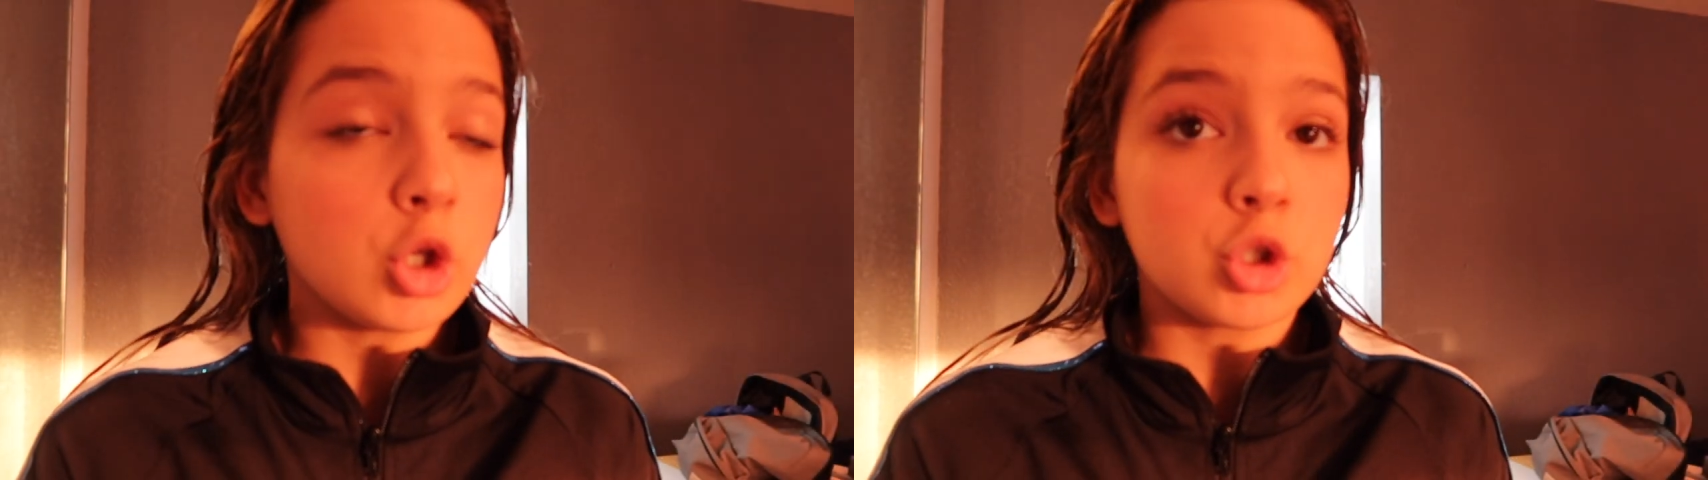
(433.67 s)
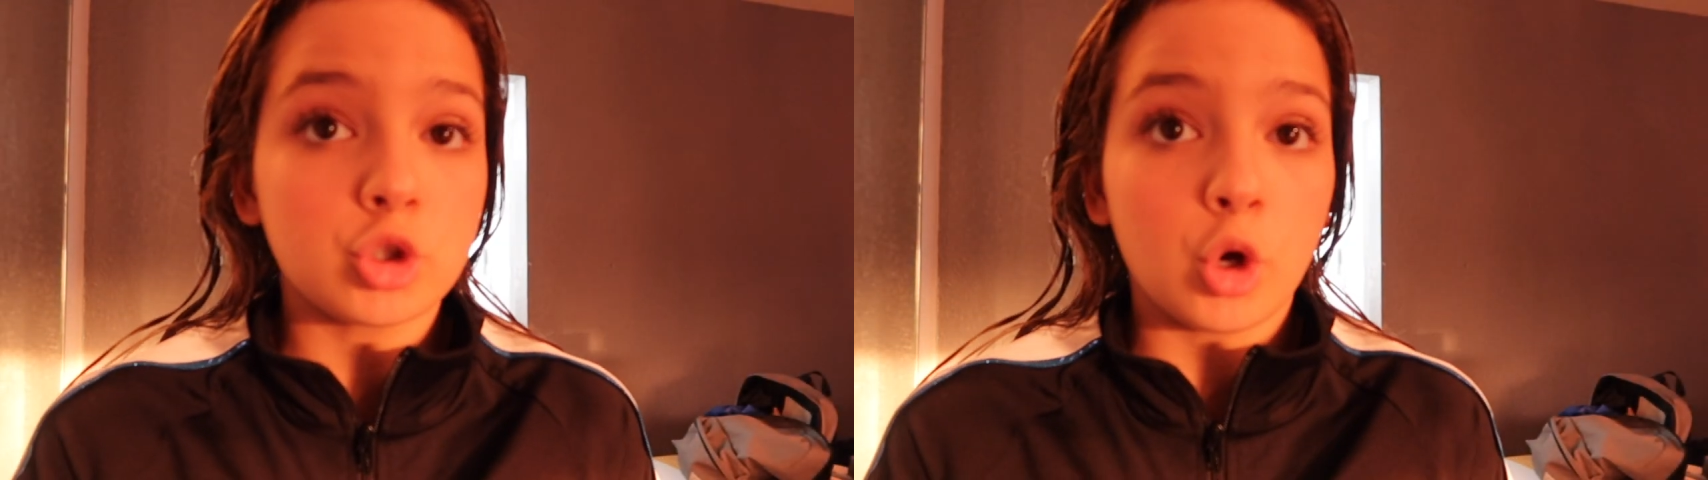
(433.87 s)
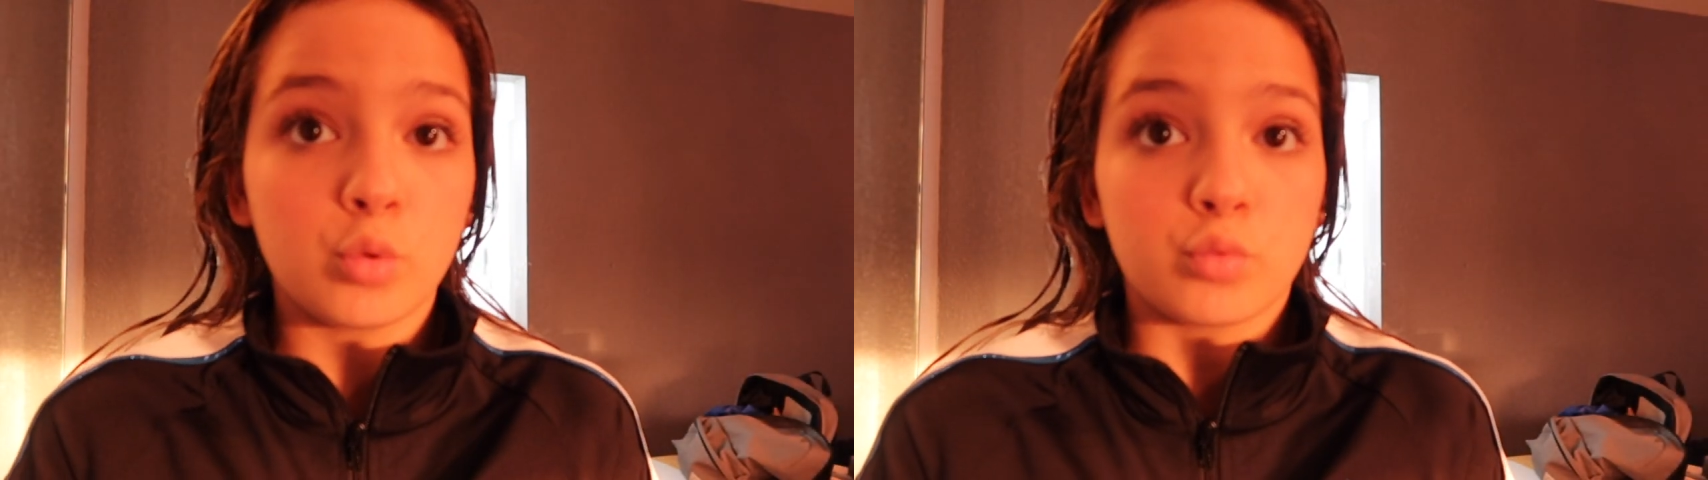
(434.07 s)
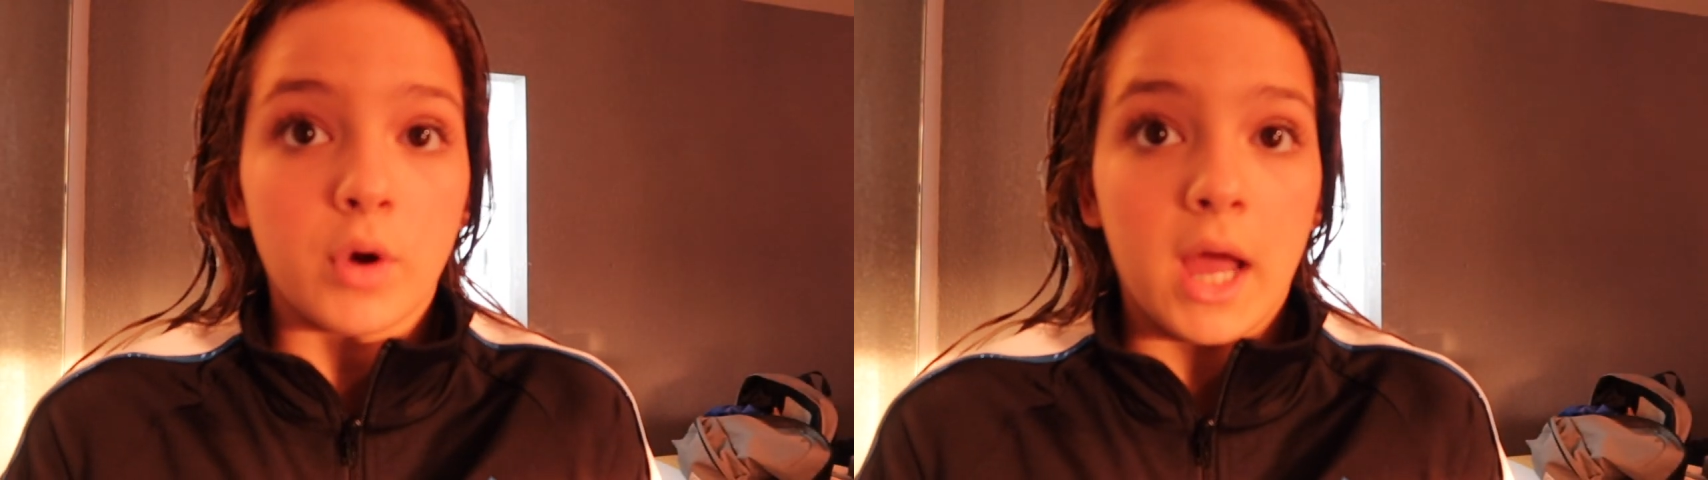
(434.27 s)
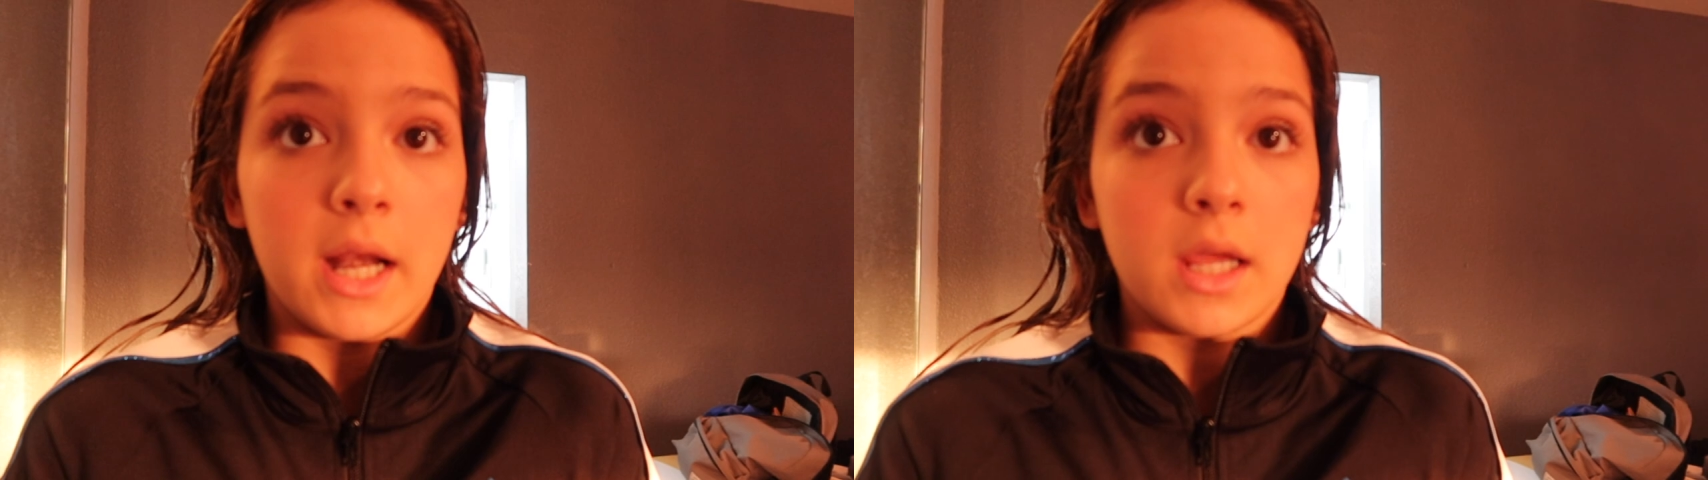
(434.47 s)
looks so
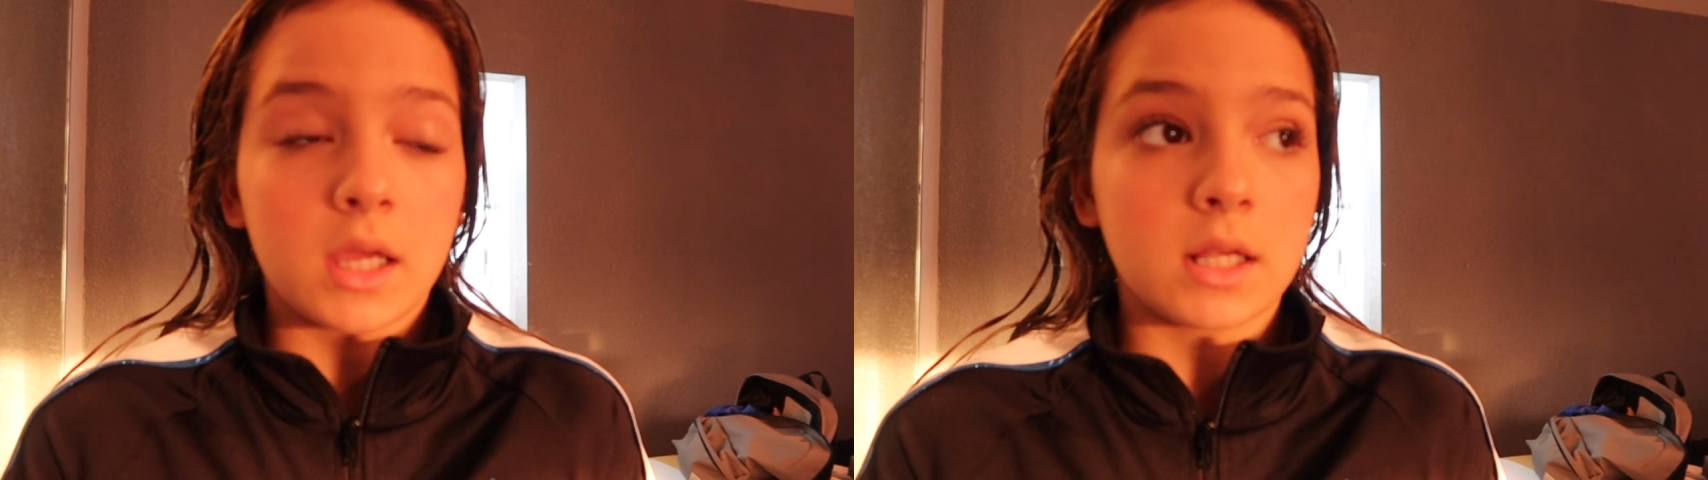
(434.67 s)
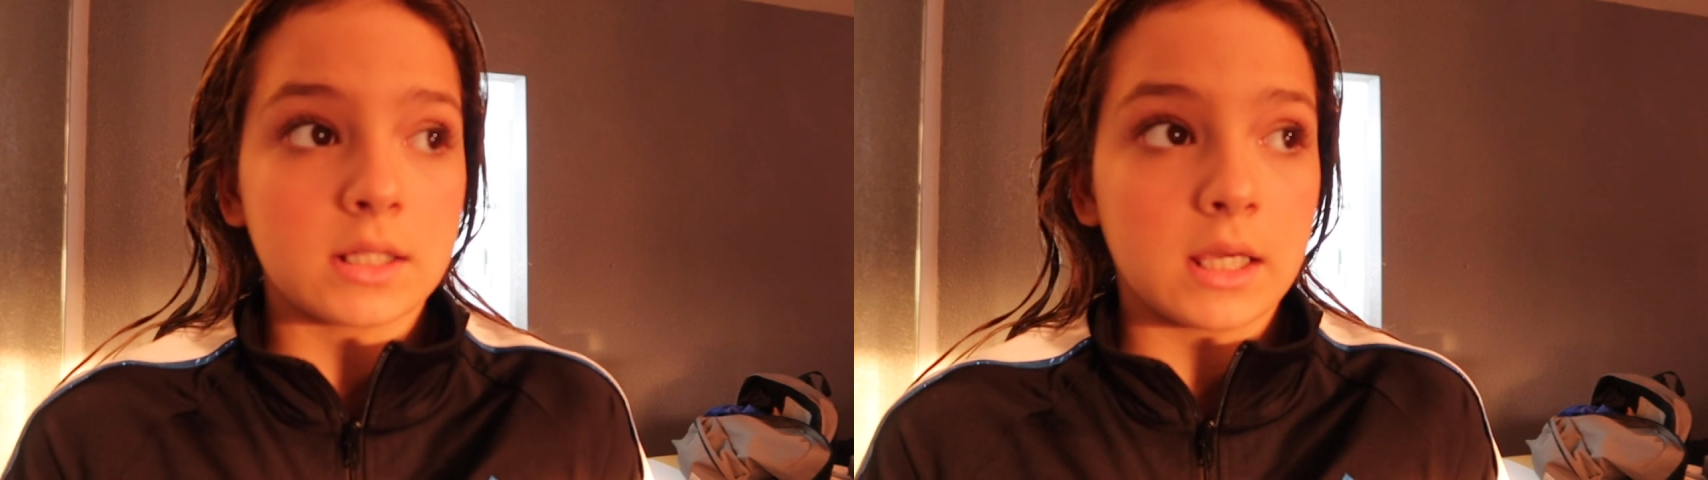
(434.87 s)
red because,